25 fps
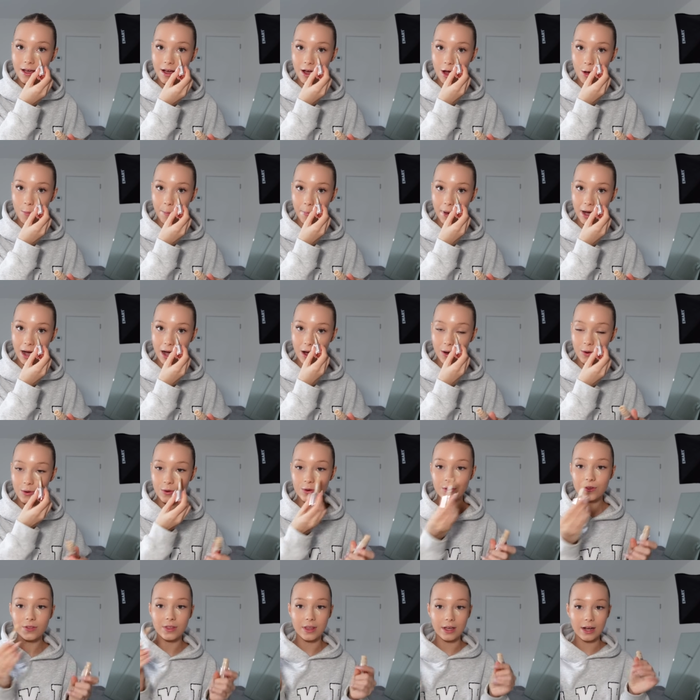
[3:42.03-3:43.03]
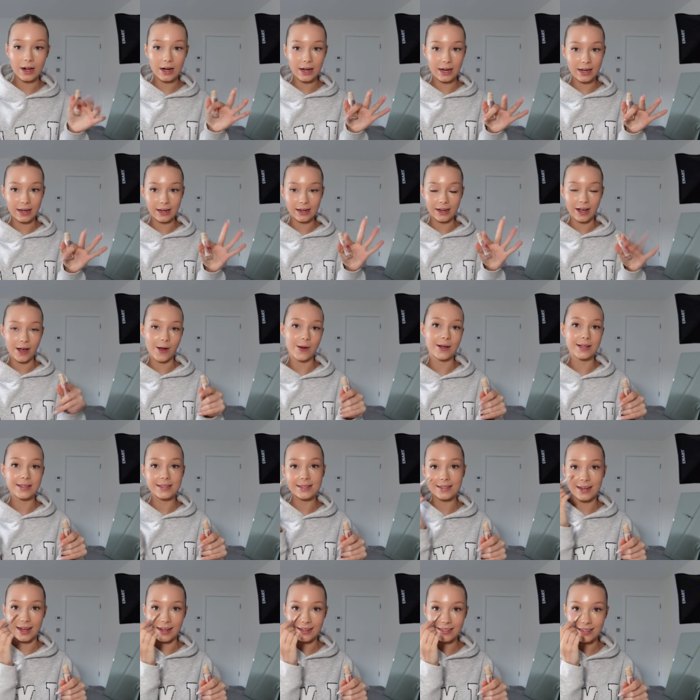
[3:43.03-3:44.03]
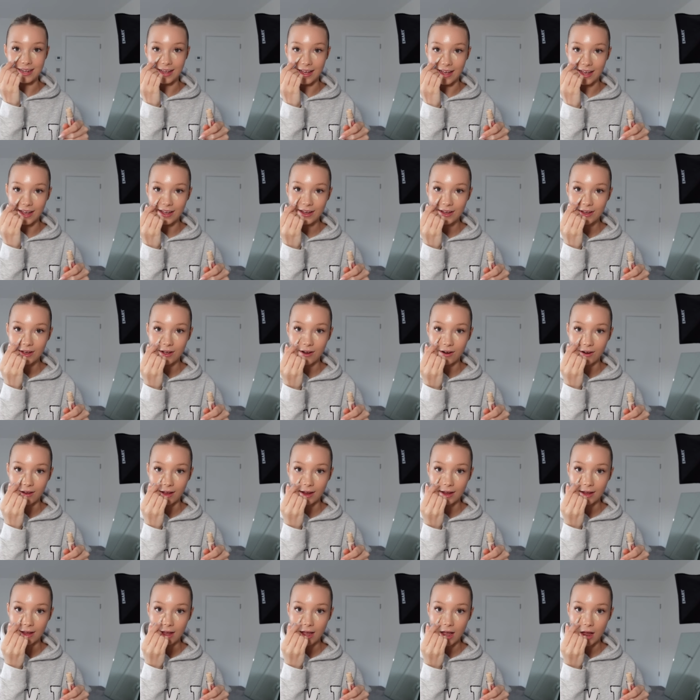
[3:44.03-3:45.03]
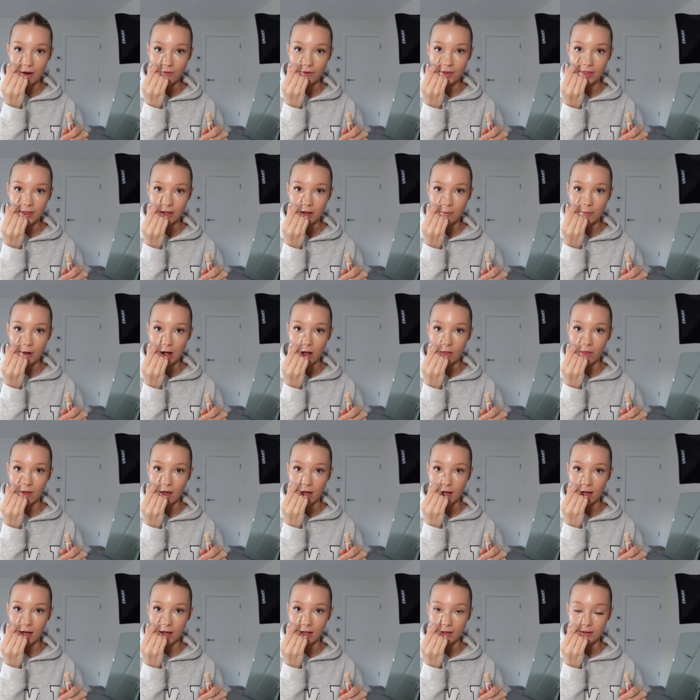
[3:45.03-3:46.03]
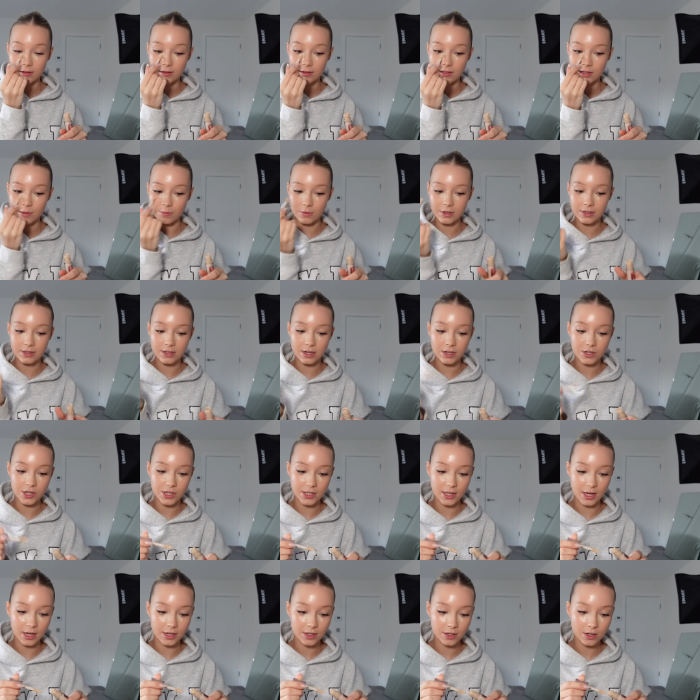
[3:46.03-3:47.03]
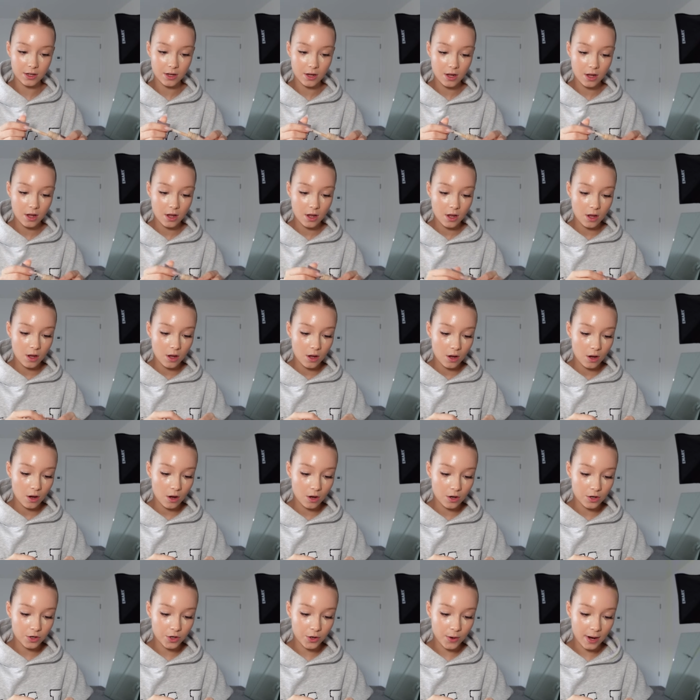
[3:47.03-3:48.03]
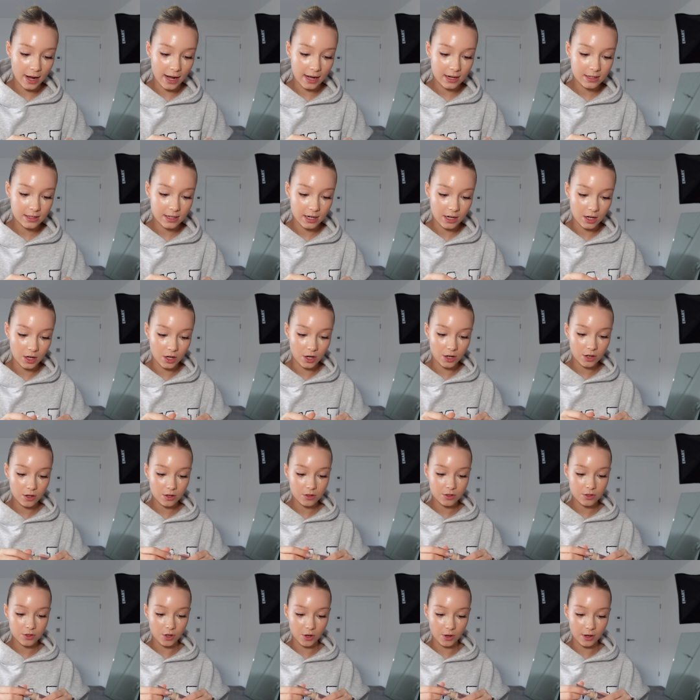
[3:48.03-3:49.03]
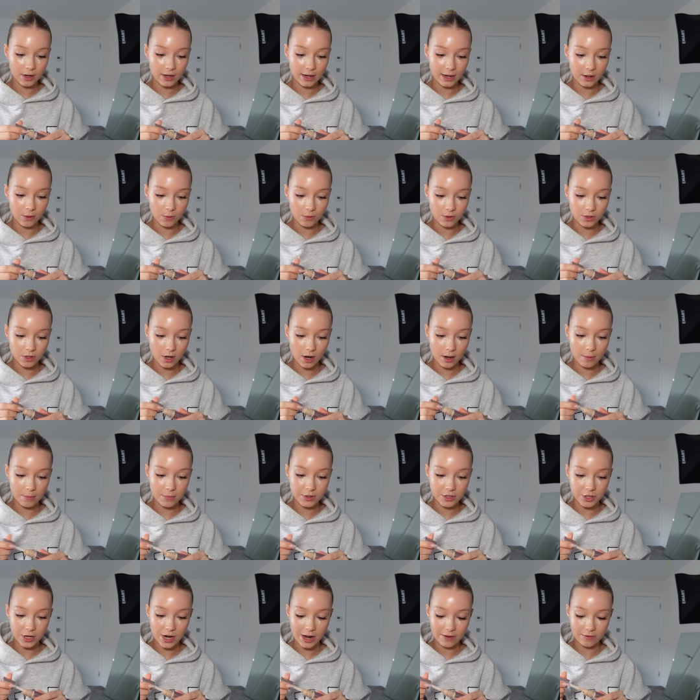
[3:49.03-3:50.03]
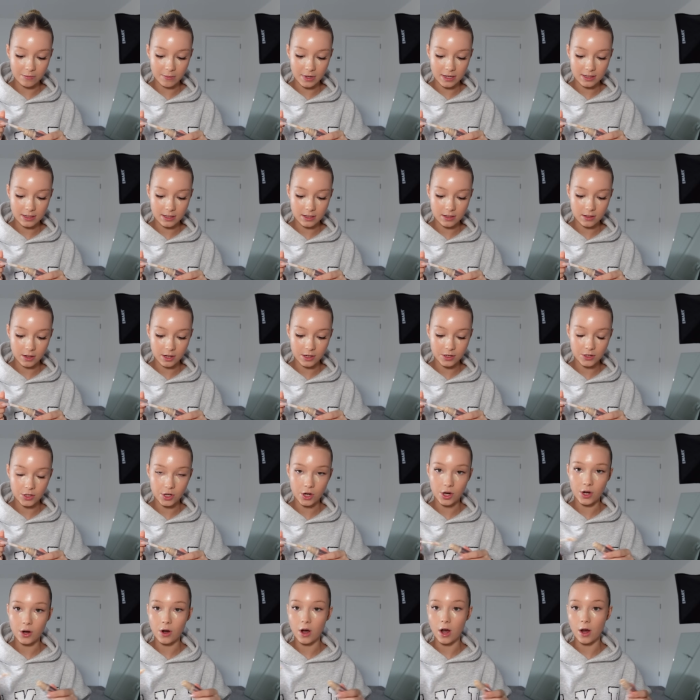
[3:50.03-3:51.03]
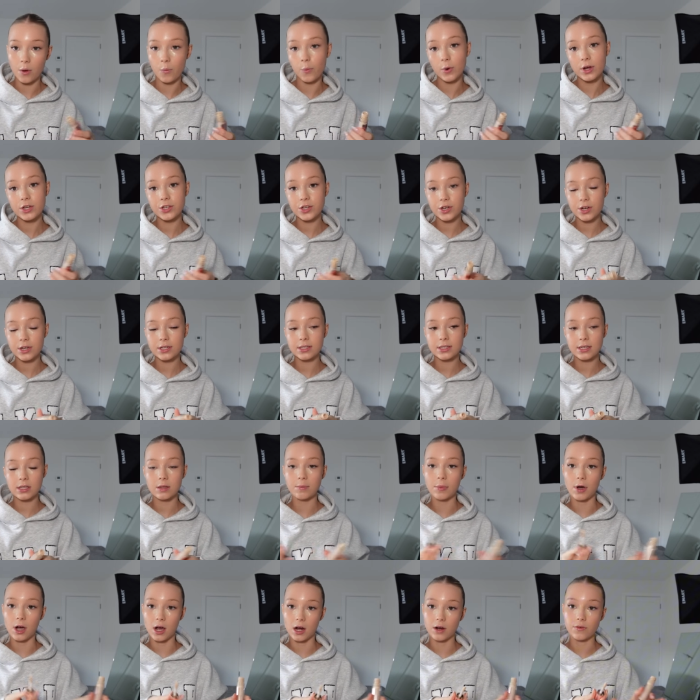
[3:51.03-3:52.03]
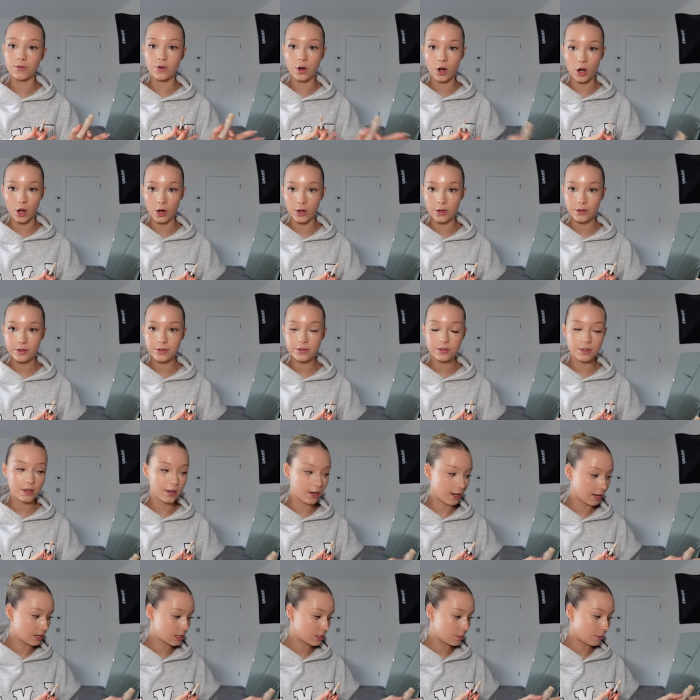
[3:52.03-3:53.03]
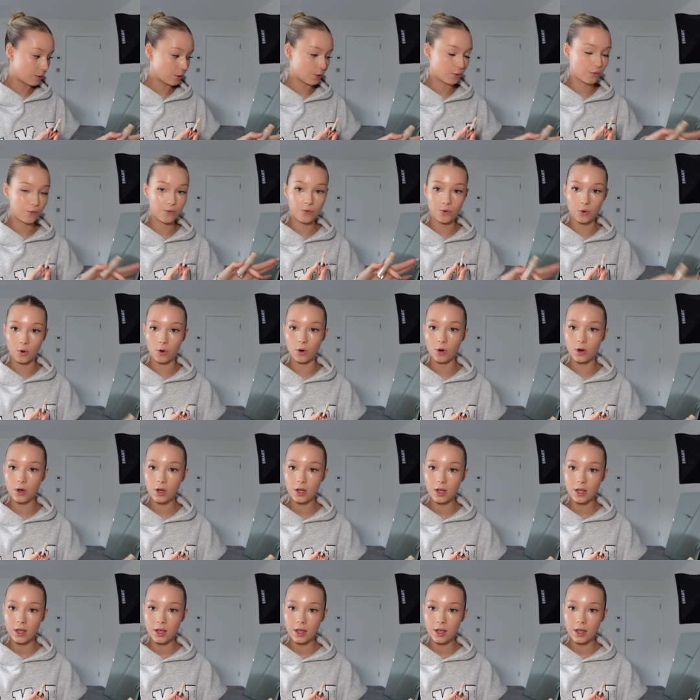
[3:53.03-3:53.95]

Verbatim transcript: about the clean girl aesthetic, like everything about that. And someone's literally said, you act and look so clean all the time, but do you have a messy side too? I wish you could see the pile of clothes next to me on the floor